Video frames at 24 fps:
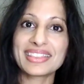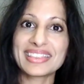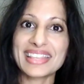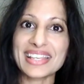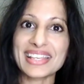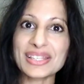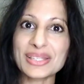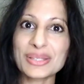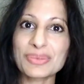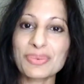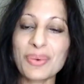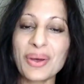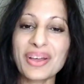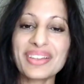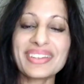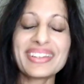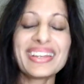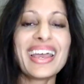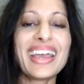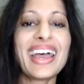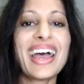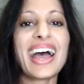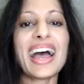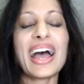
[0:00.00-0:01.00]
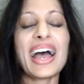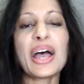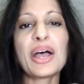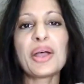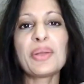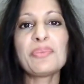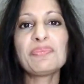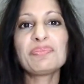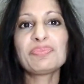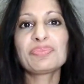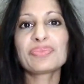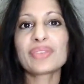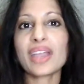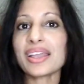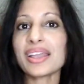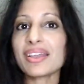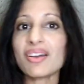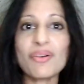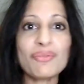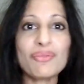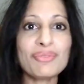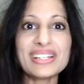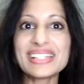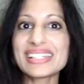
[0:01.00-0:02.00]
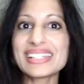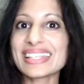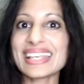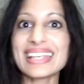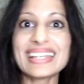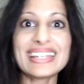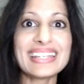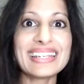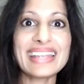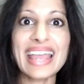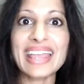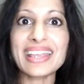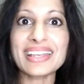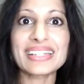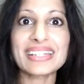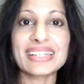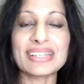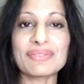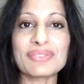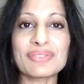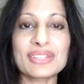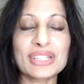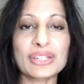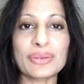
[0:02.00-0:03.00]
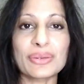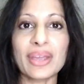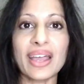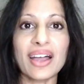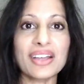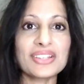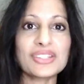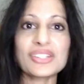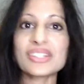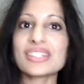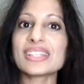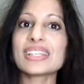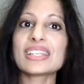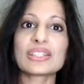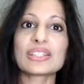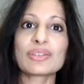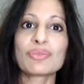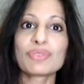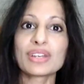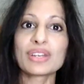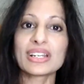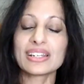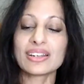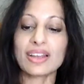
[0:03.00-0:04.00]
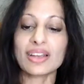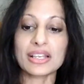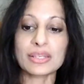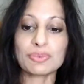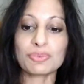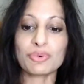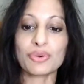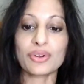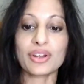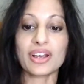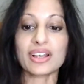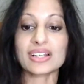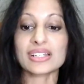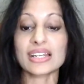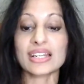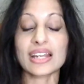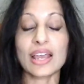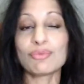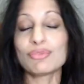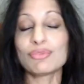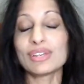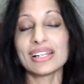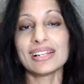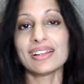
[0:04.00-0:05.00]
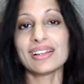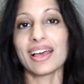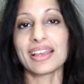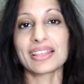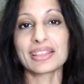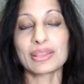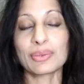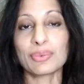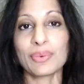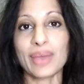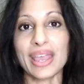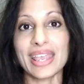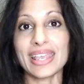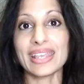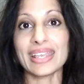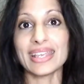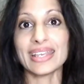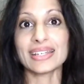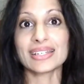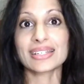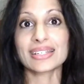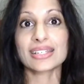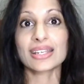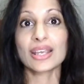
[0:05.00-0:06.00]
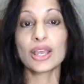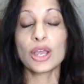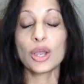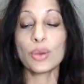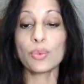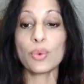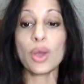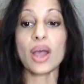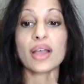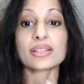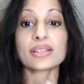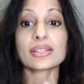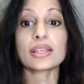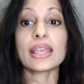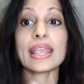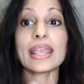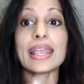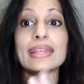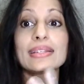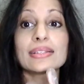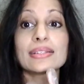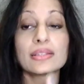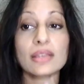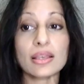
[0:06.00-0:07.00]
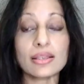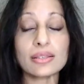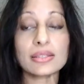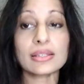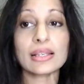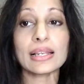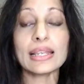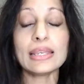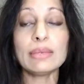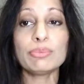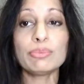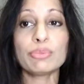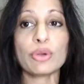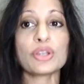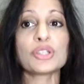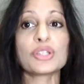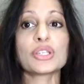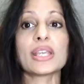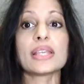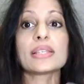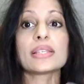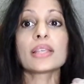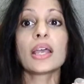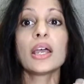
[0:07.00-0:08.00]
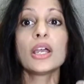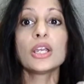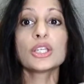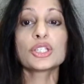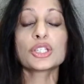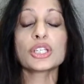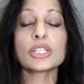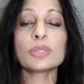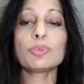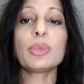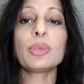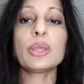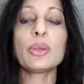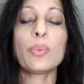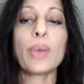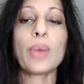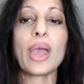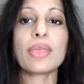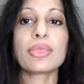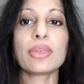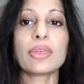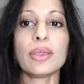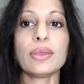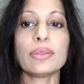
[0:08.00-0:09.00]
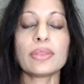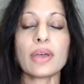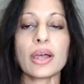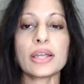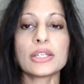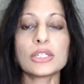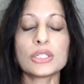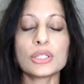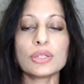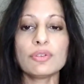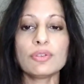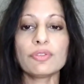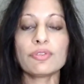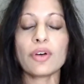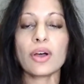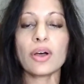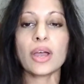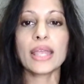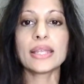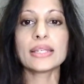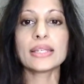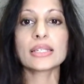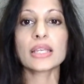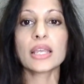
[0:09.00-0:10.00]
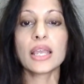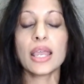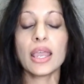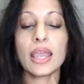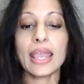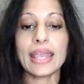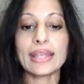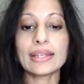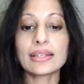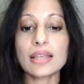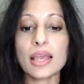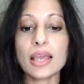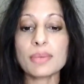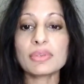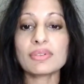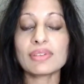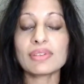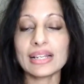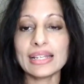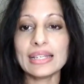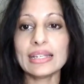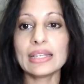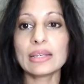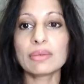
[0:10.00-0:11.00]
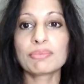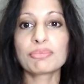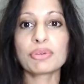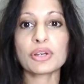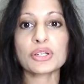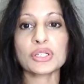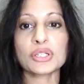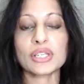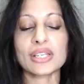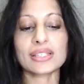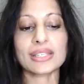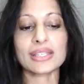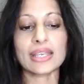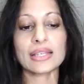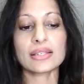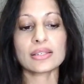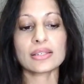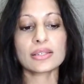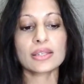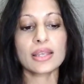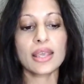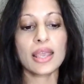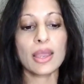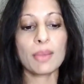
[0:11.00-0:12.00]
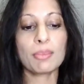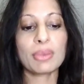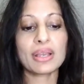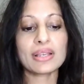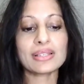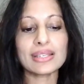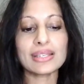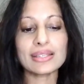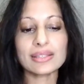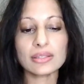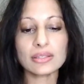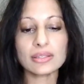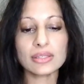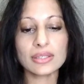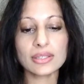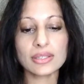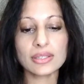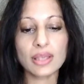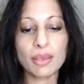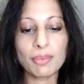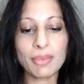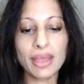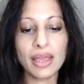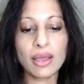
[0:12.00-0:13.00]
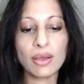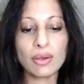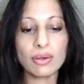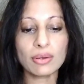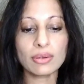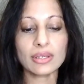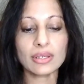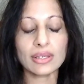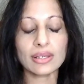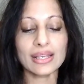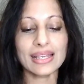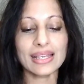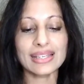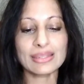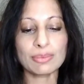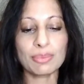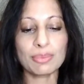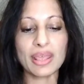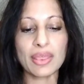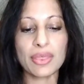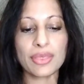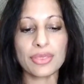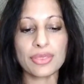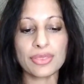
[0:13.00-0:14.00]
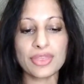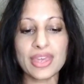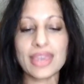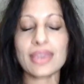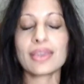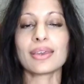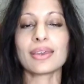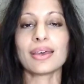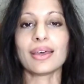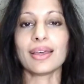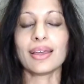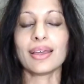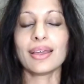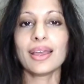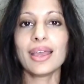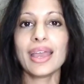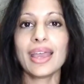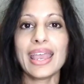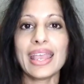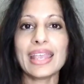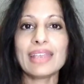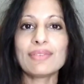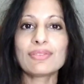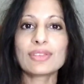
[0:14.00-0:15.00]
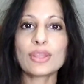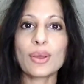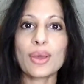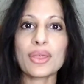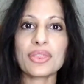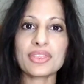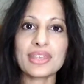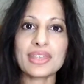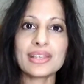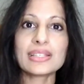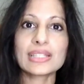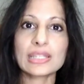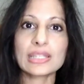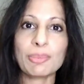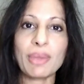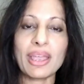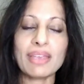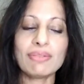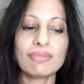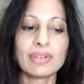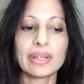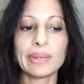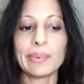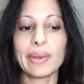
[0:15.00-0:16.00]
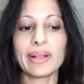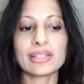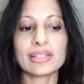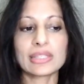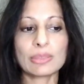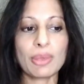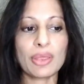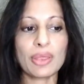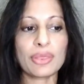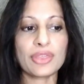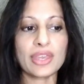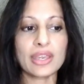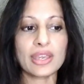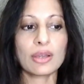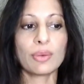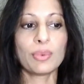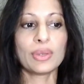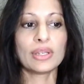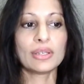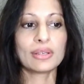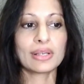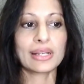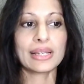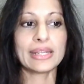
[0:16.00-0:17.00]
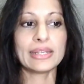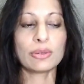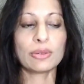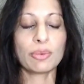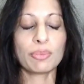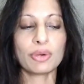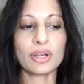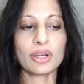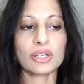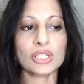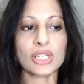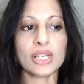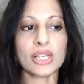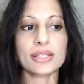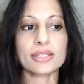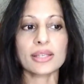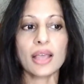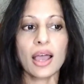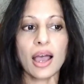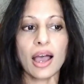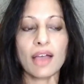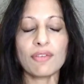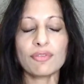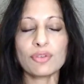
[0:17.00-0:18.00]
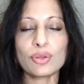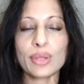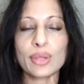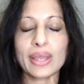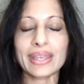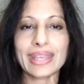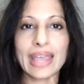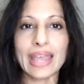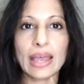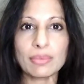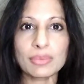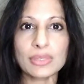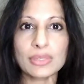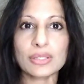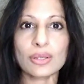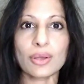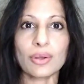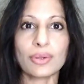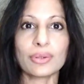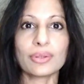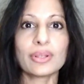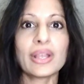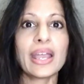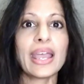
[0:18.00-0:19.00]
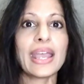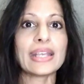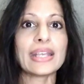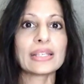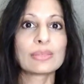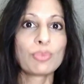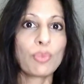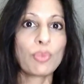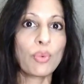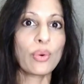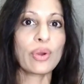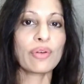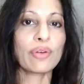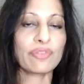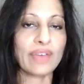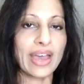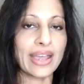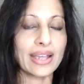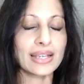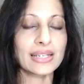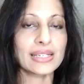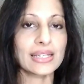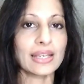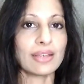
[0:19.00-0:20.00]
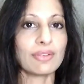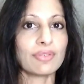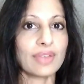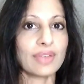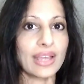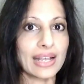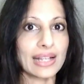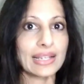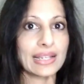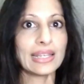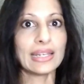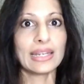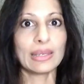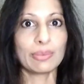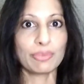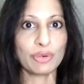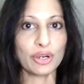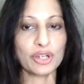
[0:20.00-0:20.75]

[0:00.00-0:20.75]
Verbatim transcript: this one. Um, I can't really see any negatives to it. I just think it's a really nice product and I really like the way it works. It does clean brushes. Just be aware though that I do find in terms of cleaning brushes, it because it somehow is a bit thicker, even though it thins the paint really well, it's a bit thicker when you clean your brushes. I feel like Gamsol is more effective at cleaning